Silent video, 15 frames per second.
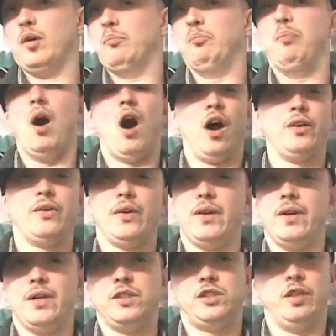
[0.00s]
Buck
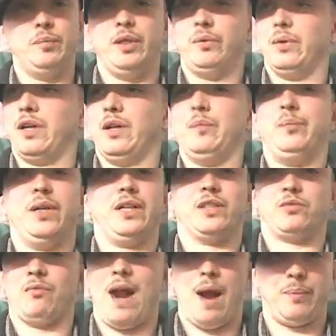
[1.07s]
should be one of the
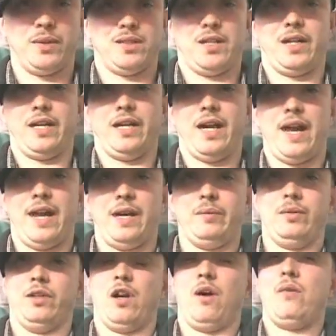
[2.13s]
biggest rappers in the game,
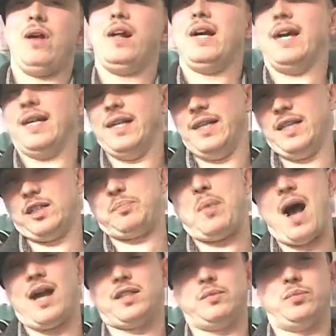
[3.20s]
you know. And it is
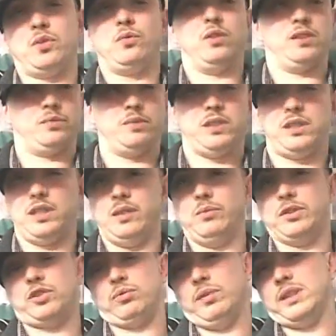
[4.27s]
possible, as we see
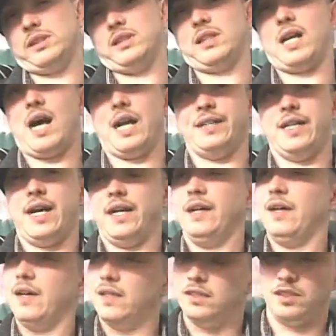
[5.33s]
with Twista and Kanye,
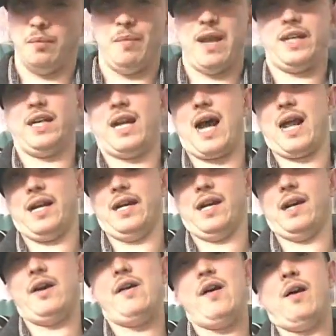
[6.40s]
to make it out of
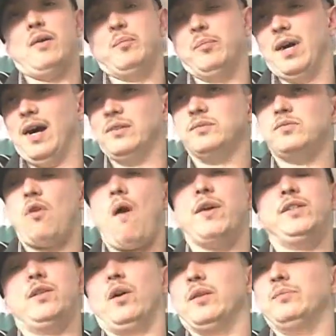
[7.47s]
here. But,
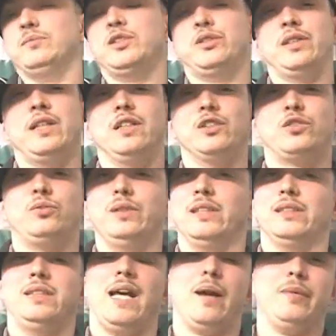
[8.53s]
you know, the music industry
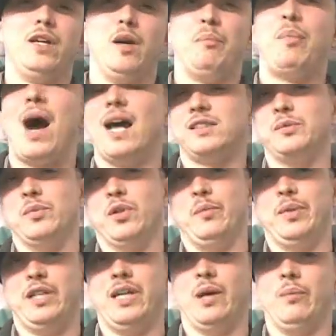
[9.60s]
is damn near impossible to
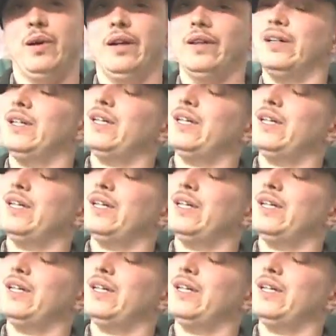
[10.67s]
begin with.